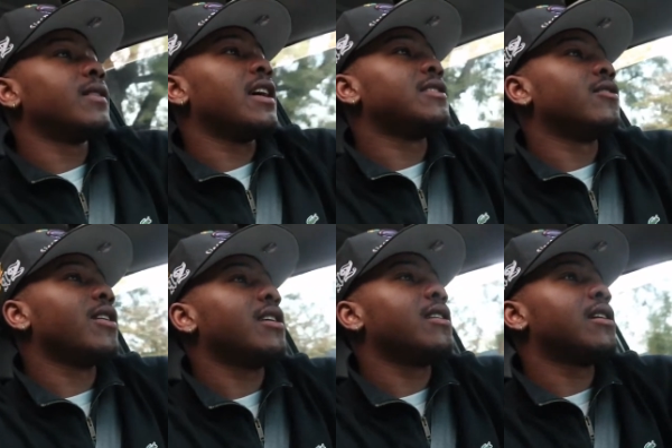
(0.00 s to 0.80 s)
as of
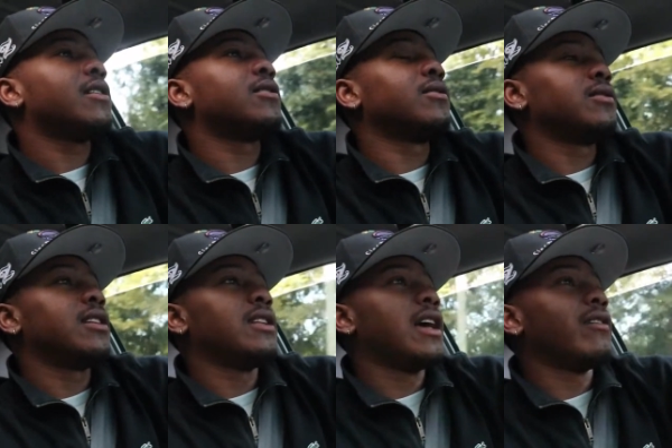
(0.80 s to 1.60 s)
right now,
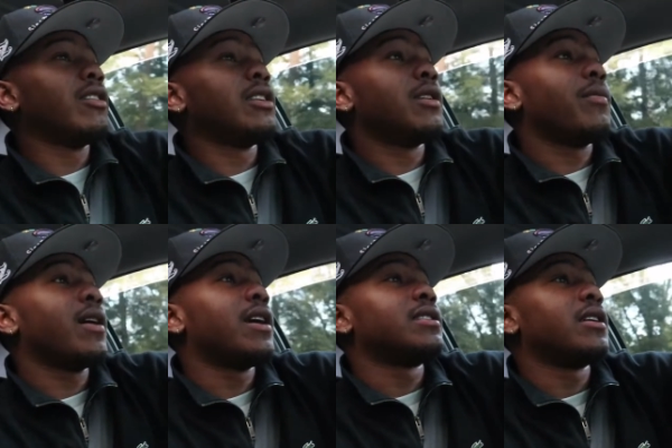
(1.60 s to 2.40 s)
and like really the
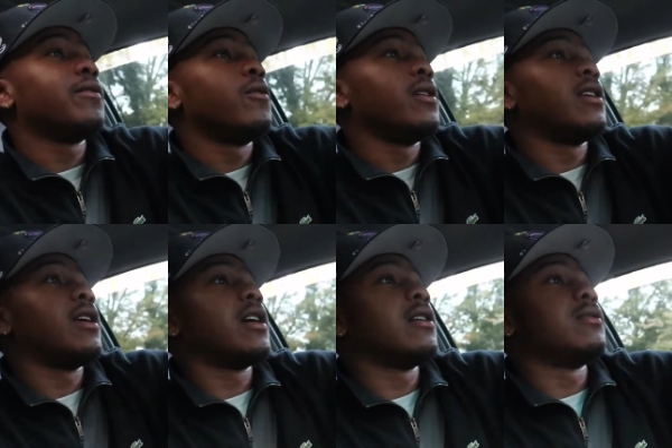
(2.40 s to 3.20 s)
past like
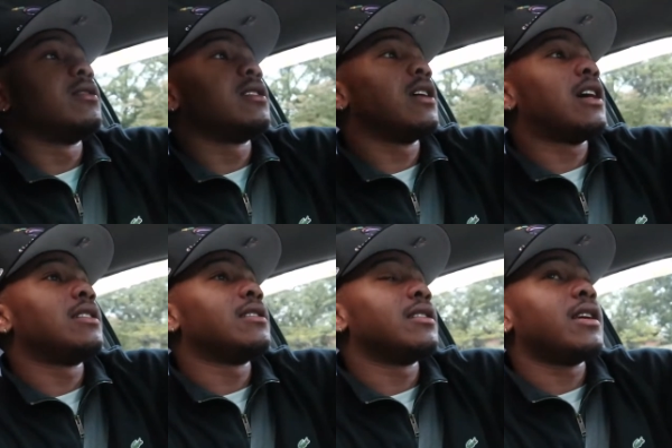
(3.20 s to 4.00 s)
forty-eight hours, like I
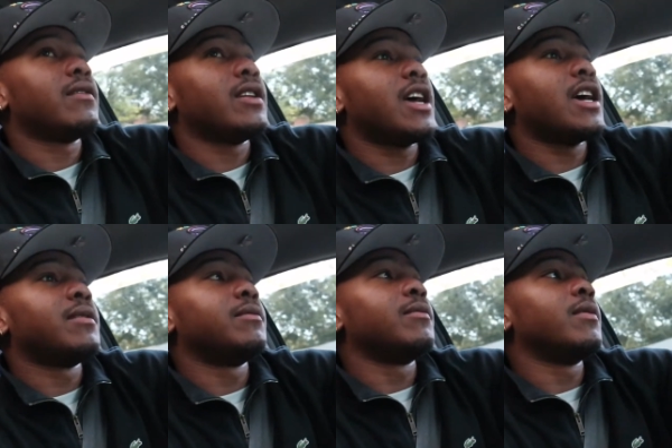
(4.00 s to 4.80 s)
just have
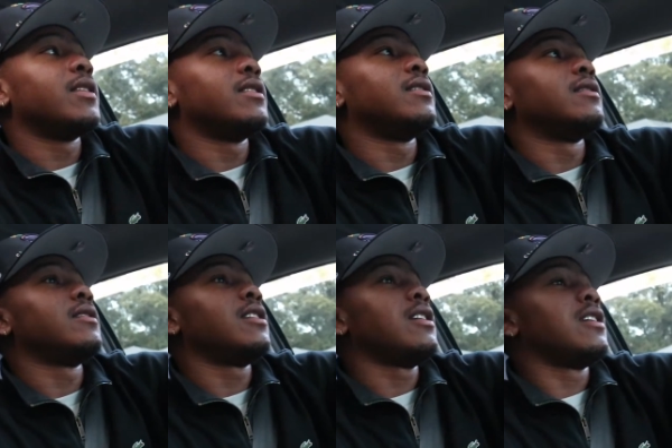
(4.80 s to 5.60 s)
not
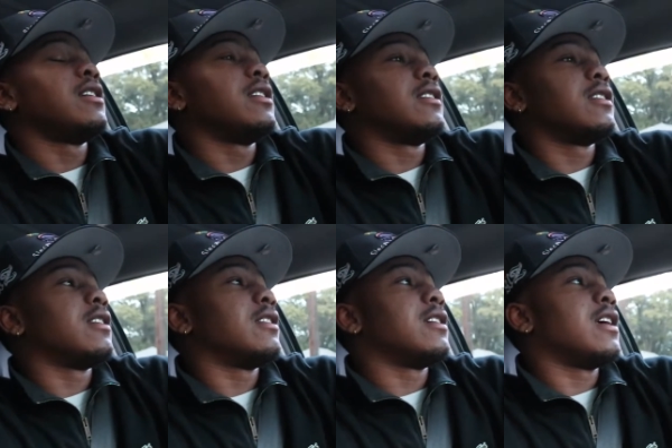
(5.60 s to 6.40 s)
been,
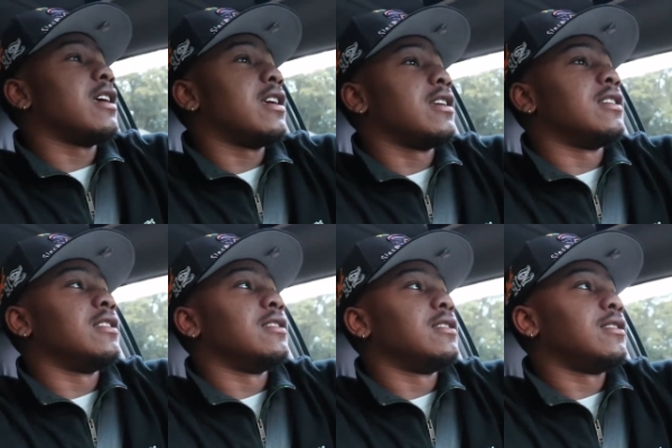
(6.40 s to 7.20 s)

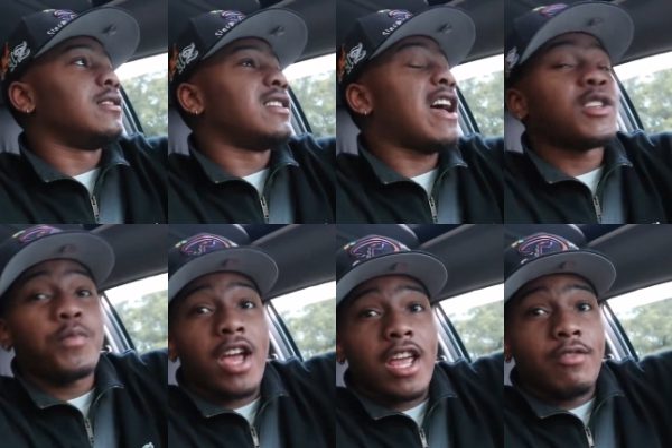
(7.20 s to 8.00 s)
and that was
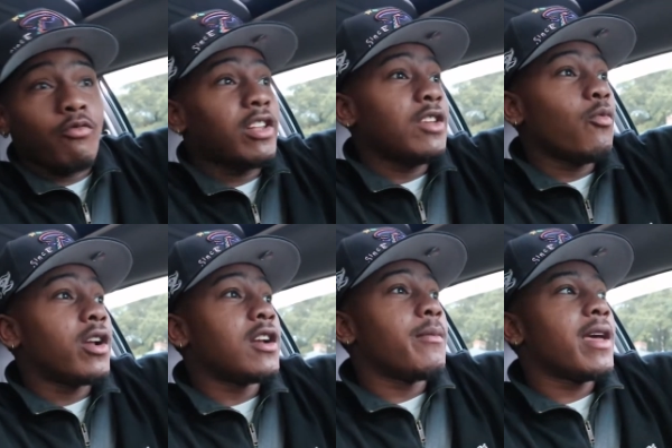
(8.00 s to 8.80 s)
probably really
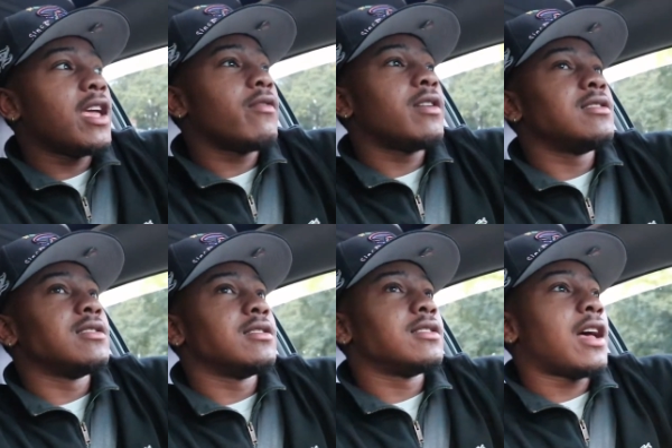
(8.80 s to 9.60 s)
one of the main
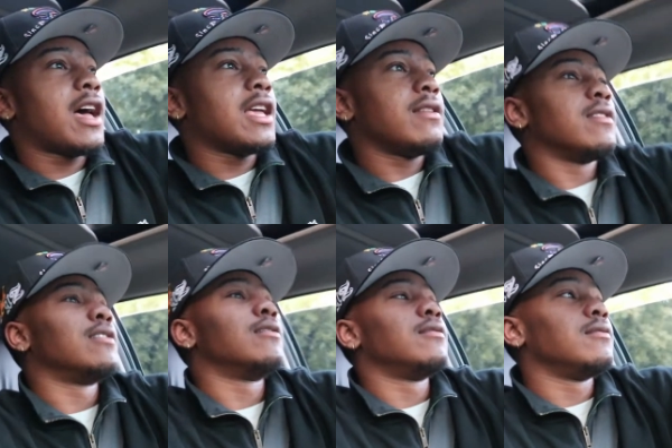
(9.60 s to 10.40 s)
reasons I
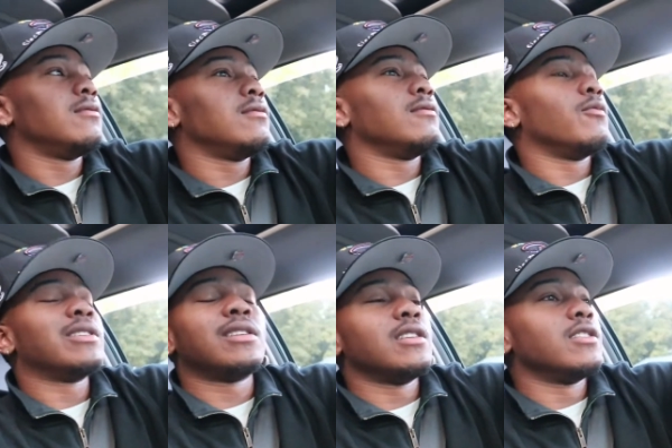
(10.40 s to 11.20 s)
even
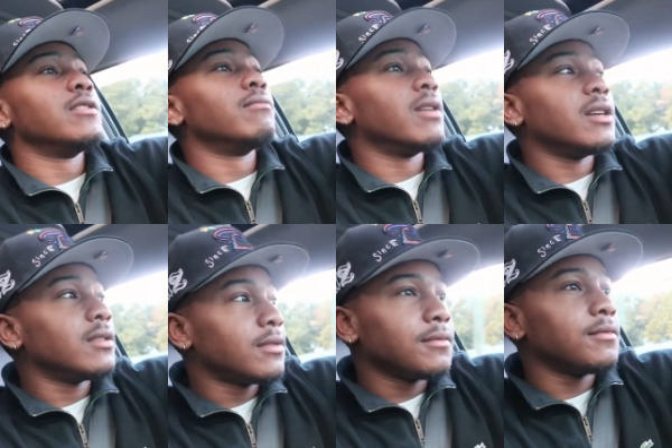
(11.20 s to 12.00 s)
went to the gym, bruh,
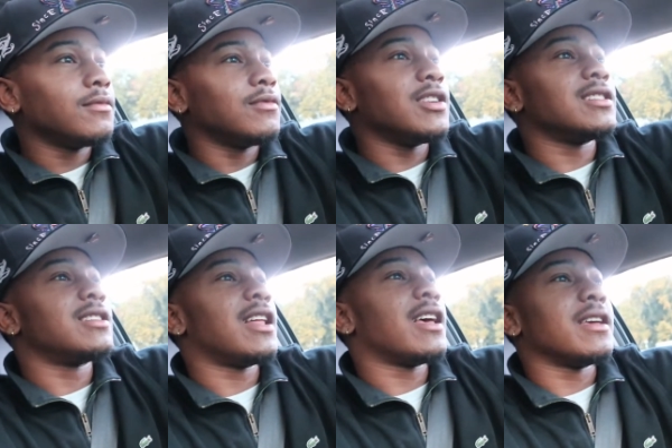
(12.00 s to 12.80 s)
just
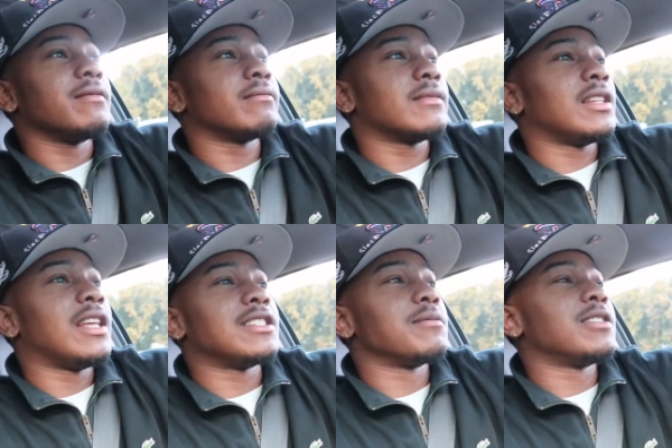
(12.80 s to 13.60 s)
to like
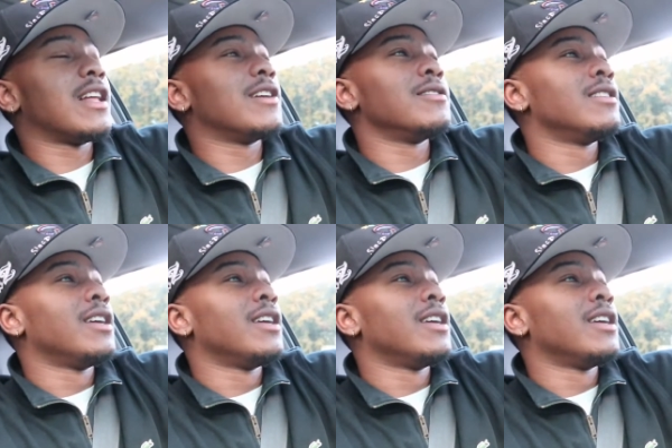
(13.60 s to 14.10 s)
let some shit out,